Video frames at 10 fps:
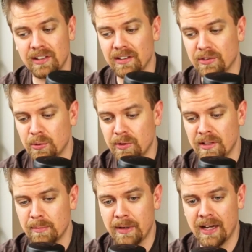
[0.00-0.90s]
and threw it
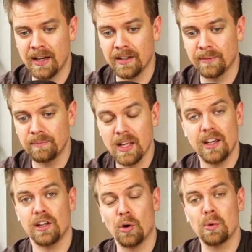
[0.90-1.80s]
in the bag.
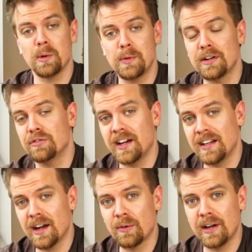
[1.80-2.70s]
You know what we want to
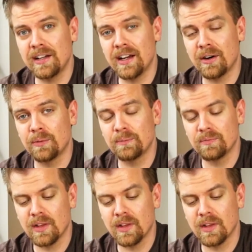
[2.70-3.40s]
find out right now?